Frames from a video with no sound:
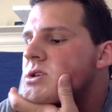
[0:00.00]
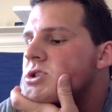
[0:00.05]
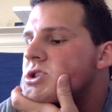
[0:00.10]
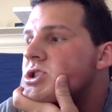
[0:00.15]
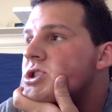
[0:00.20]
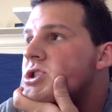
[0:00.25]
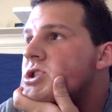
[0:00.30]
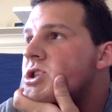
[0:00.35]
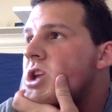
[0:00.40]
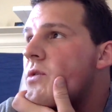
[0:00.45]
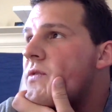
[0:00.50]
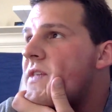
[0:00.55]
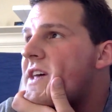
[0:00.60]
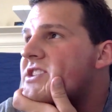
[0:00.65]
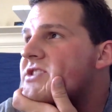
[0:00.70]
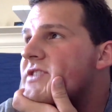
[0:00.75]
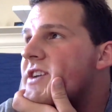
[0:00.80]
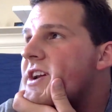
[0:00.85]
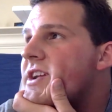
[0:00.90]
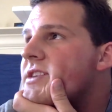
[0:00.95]
So
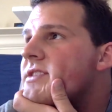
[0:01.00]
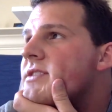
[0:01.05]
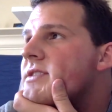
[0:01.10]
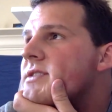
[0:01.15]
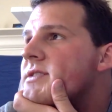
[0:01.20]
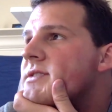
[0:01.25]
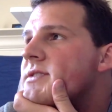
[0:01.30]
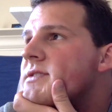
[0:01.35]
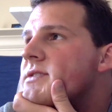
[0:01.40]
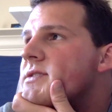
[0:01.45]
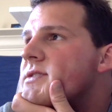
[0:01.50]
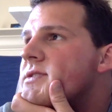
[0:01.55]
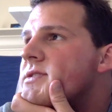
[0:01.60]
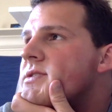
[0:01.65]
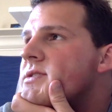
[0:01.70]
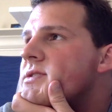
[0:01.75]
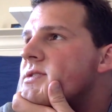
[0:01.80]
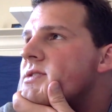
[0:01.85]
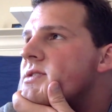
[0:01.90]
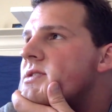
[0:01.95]
that's right.
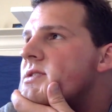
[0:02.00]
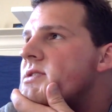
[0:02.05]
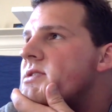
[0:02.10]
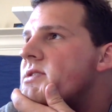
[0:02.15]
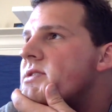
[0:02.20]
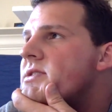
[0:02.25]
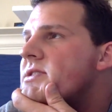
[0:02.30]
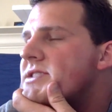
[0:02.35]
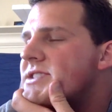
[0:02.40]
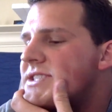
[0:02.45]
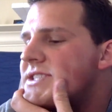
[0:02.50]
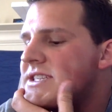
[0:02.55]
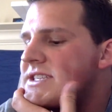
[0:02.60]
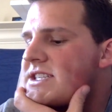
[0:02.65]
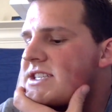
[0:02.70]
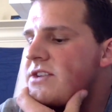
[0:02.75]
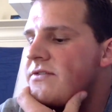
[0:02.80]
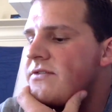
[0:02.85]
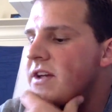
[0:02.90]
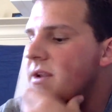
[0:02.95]

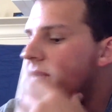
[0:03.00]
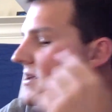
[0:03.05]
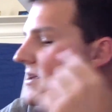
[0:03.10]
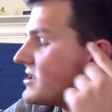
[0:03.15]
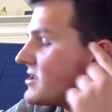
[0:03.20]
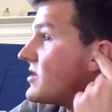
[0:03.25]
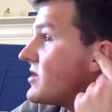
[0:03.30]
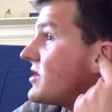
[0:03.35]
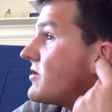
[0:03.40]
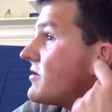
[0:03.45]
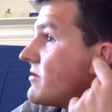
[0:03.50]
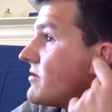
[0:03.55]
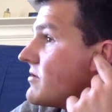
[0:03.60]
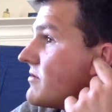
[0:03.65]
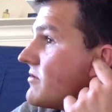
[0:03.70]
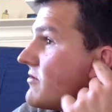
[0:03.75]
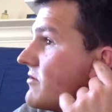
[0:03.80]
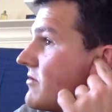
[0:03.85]
60 divided by, so they would,